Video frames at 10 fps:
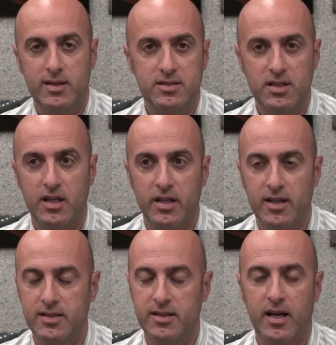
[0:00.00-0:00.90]
I started,
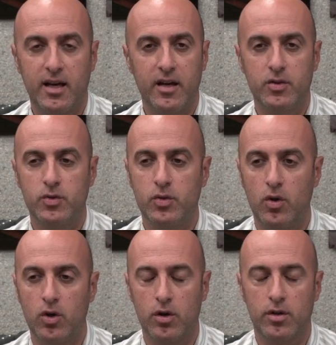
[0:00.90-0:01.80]
I said I had to
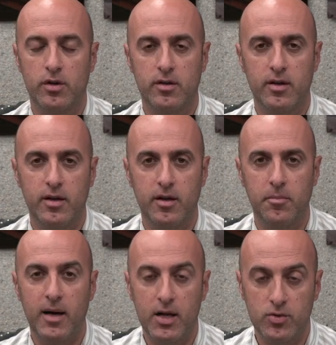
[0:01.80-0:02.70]
learn
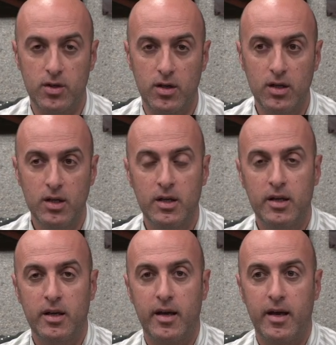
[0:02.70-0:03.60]
manual,
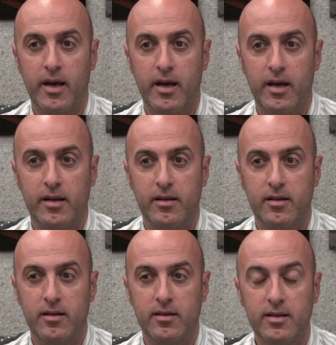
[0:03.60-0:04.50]

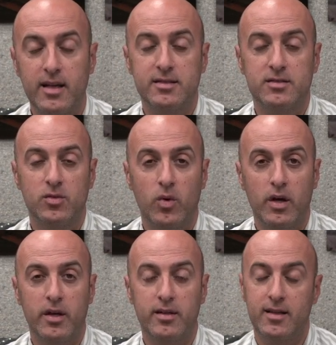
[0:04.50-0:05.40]
and that's the
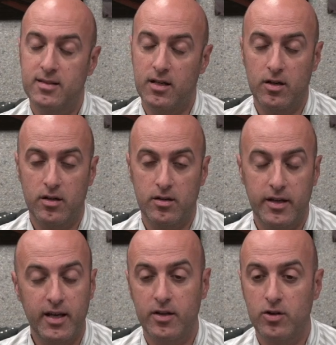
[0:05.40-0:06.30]
way. That's
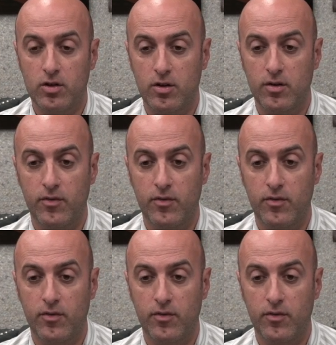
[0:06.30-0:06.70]
again your